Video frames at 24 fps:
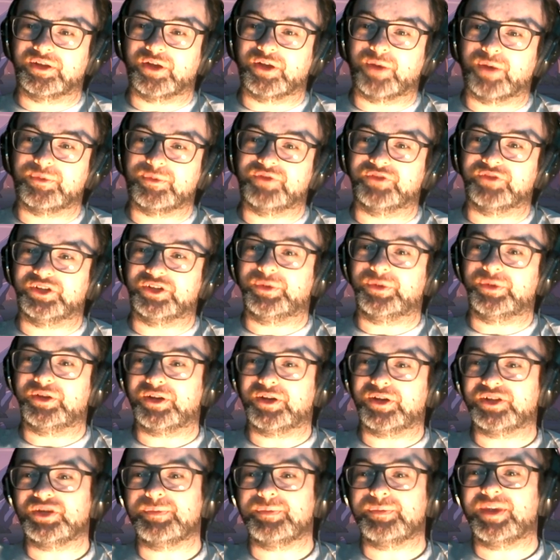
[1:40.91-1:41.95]
Omniverse, but they
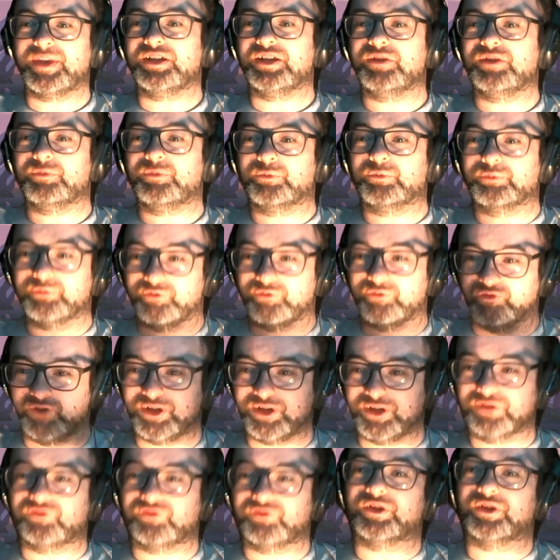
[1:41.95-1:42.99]
don't actually make any
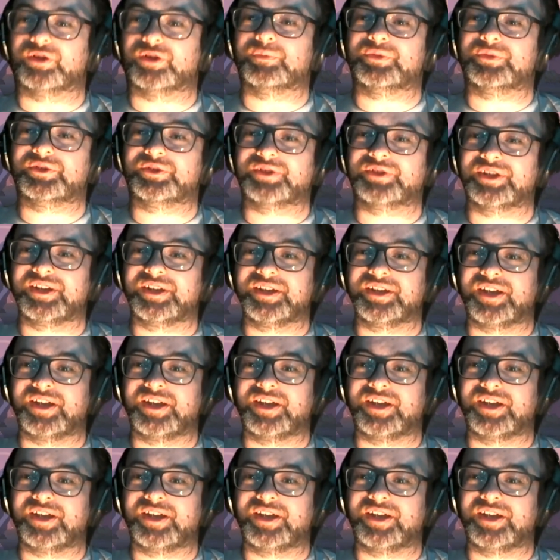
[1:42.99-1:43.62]
real films.